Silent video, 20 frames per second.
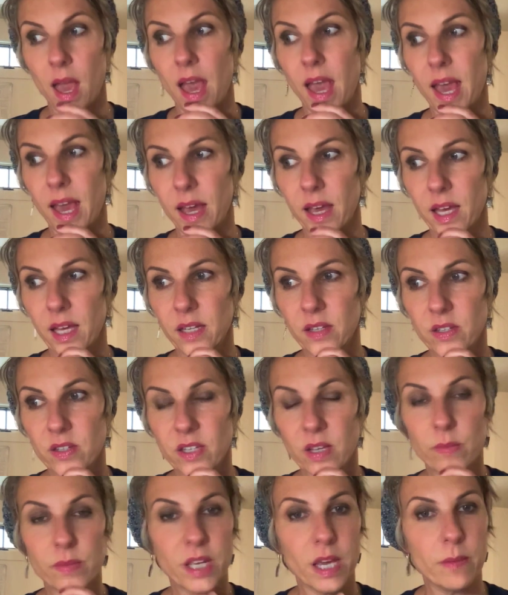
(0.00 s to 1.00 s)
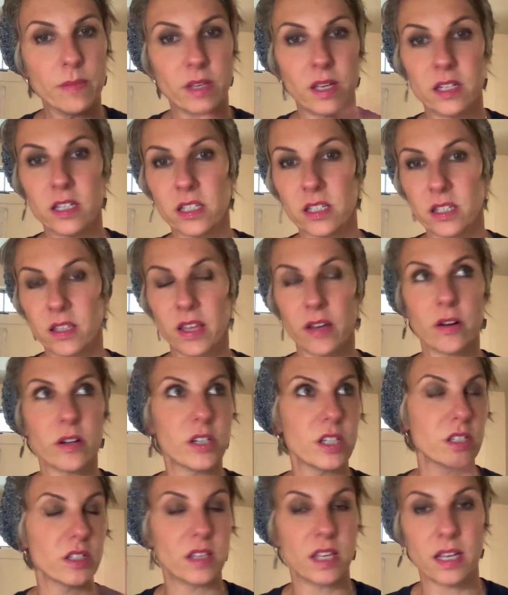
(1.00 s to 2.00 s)
And sometimes there are
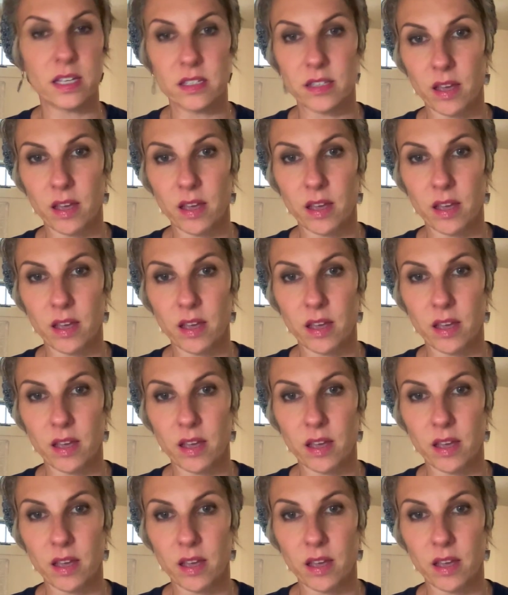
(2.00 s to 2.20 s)
just things